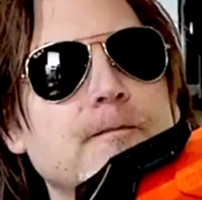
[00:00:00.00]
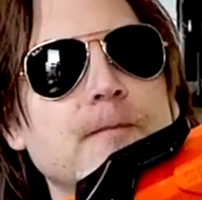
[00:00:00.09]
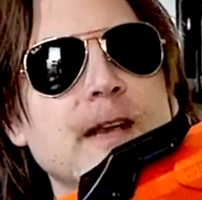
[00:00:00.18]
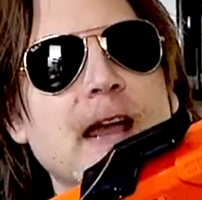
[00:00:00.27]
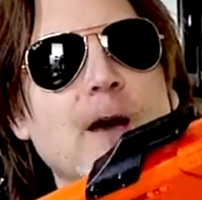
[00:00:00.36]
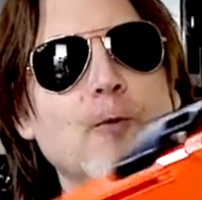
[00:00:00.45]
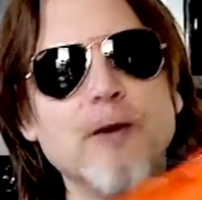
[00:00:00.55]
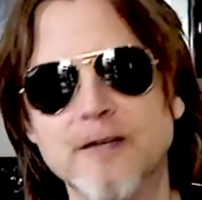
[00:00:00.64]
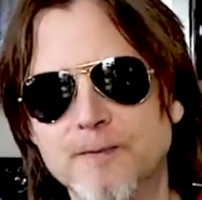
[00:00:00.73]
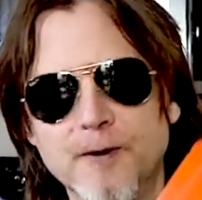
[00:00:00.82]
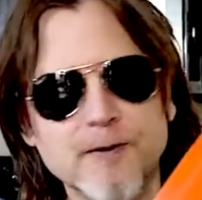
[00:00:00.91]
Now we're
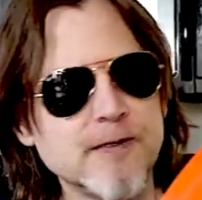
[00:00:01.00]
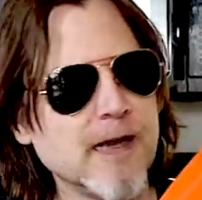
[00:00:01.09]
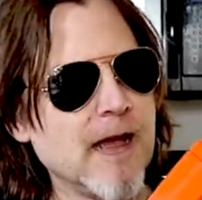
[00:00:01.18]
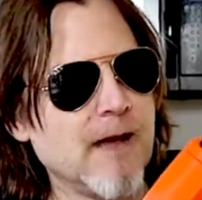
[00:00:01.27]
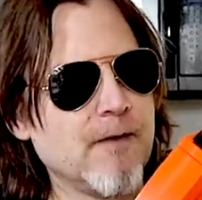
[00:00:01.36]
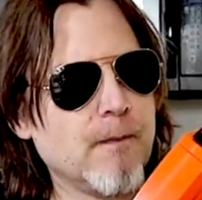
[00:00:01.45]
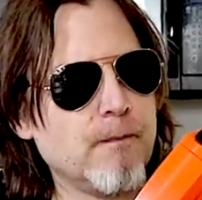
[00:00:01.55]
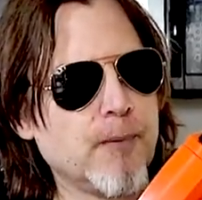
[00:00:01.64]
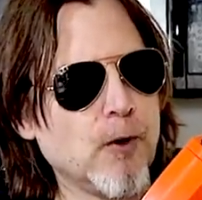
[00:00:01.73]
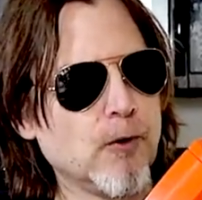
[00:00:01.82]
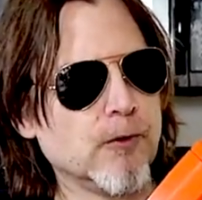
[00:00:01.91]
supposed to have a
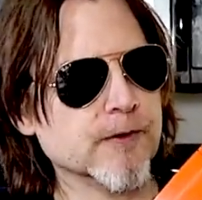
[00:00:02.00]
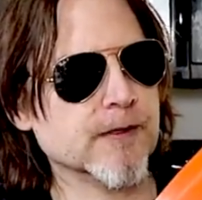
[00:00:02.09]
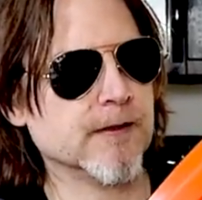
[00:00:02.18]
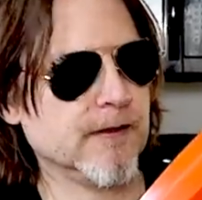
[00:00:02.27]
bolt